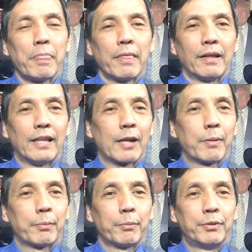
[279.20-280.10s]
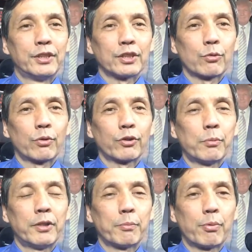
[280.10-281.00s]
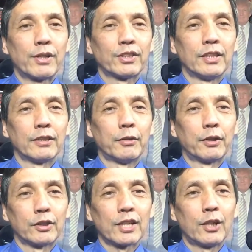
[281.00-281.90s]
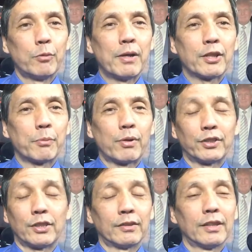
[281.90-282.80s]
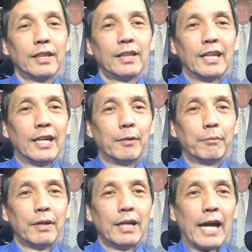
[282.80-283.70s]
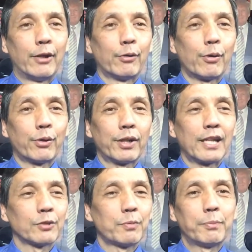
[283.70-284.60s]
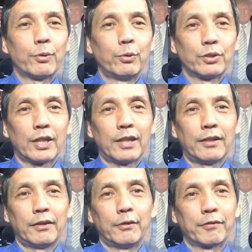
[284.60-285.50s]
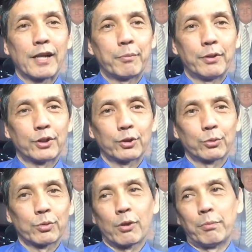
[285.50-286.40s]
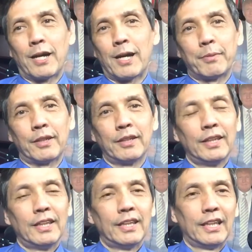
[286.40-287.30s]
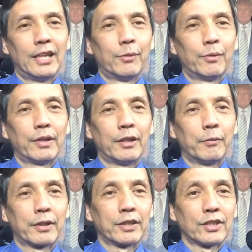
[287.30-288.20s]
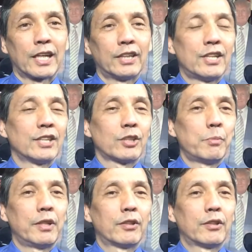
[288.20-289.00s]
A lot of people would be just thrilled to meet the president. You can say you met the president. I don't hold it against people who say, I've got pictures with Obama, because they got a chance to meet,